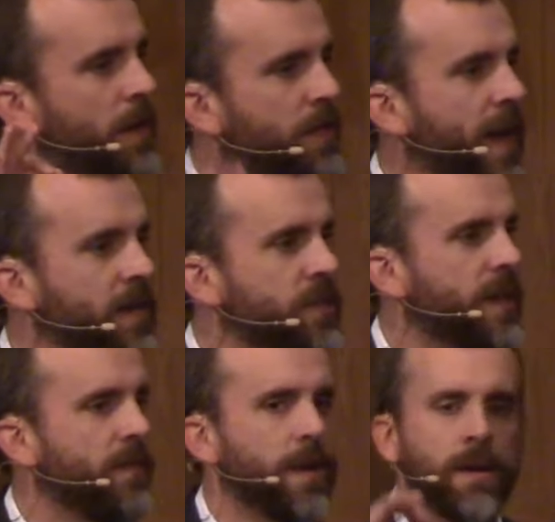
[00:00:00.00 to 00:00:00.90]

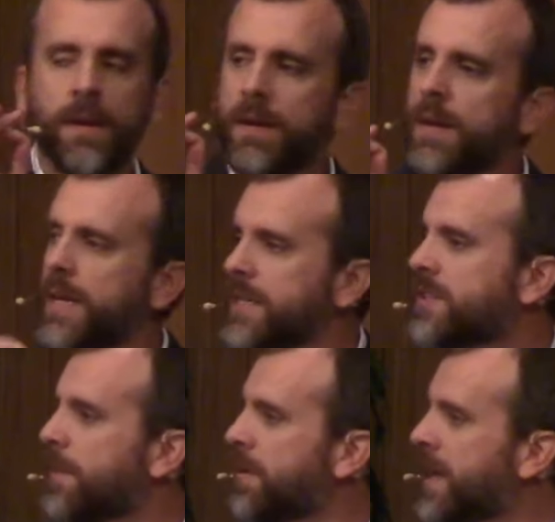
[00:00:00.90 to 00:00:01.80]
Thanksgiving, and
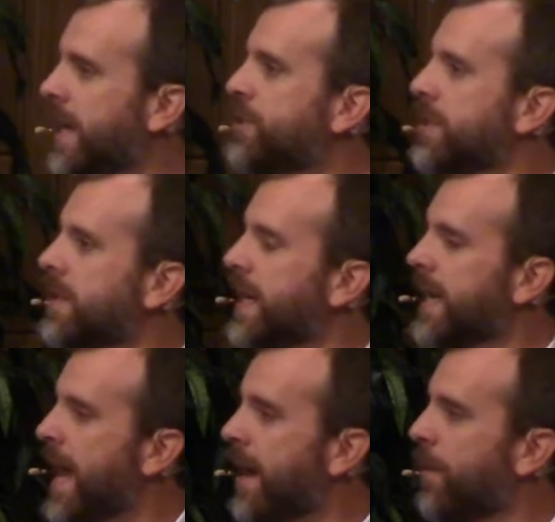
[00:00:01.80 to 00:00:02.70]
Supplication.
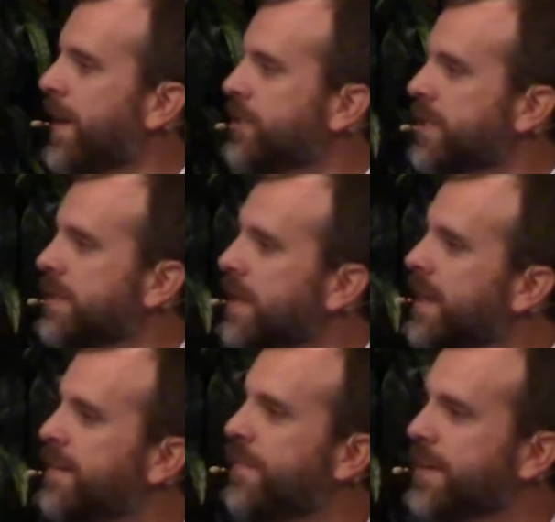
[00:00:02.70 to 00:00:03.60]
Again, Adoration,
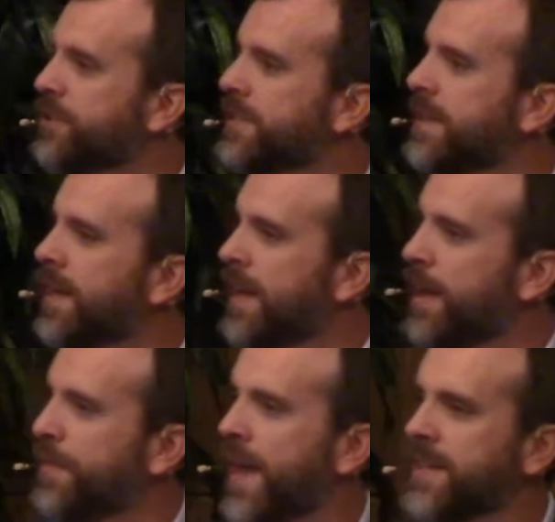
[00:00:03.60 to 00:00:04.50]
Confession,
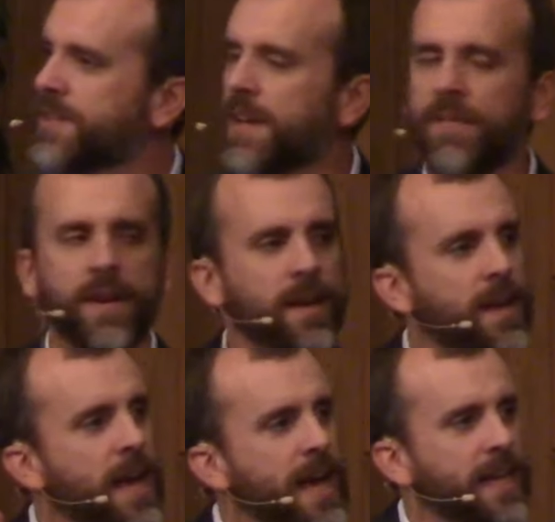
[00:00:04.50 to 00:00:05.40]
Thanksgiving,
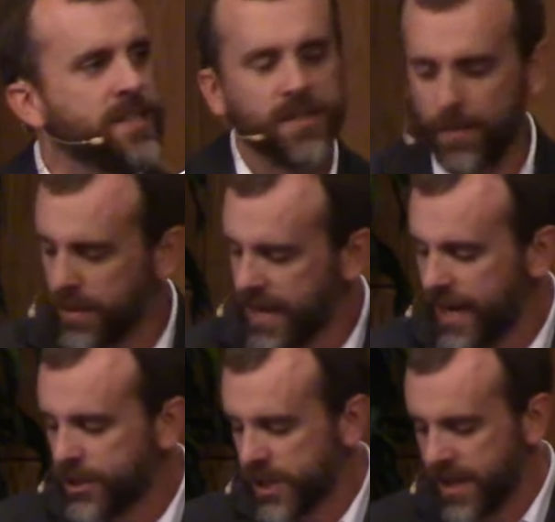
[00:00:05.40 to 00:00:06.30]
and
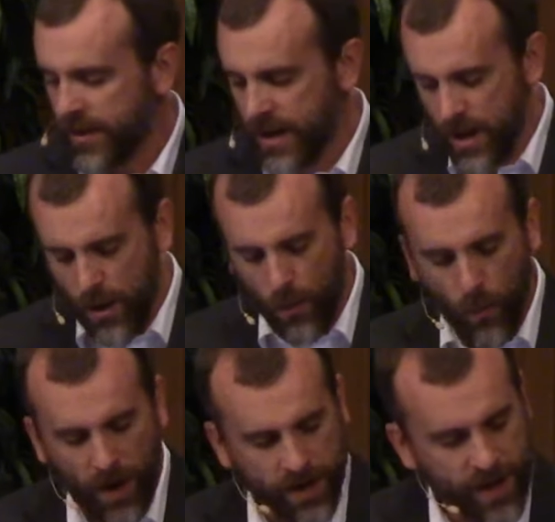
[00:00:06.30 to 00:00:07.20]
Supplication. And
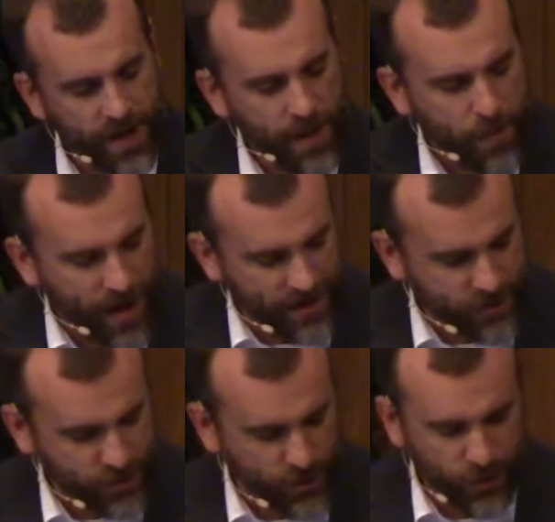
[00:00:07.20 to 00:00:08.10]
one
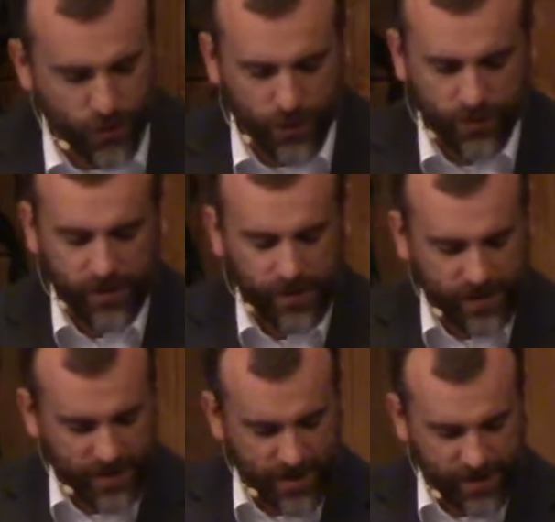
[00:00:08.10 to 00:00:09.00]
pastor or
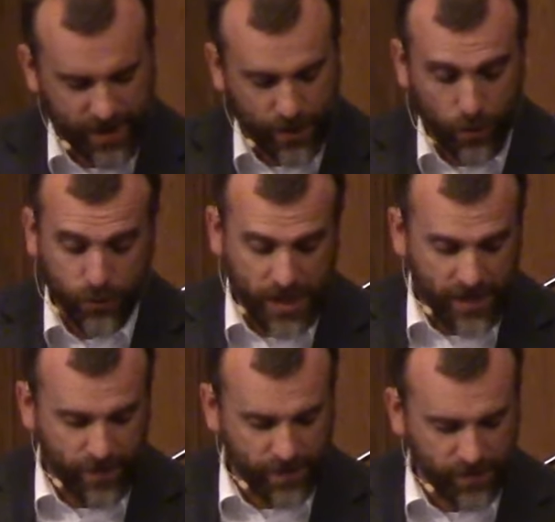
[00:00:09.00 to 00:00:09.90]
theologian
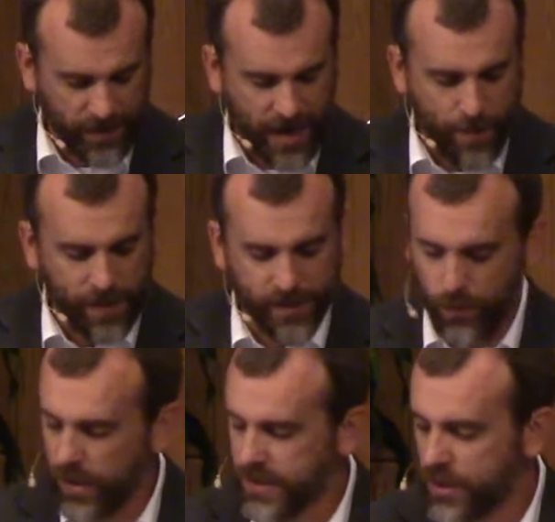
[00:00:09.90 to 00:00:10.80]
even commented
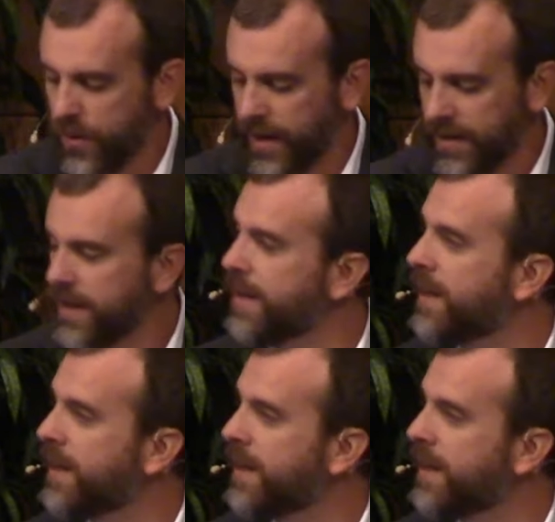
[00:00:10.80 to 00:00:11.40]
once quite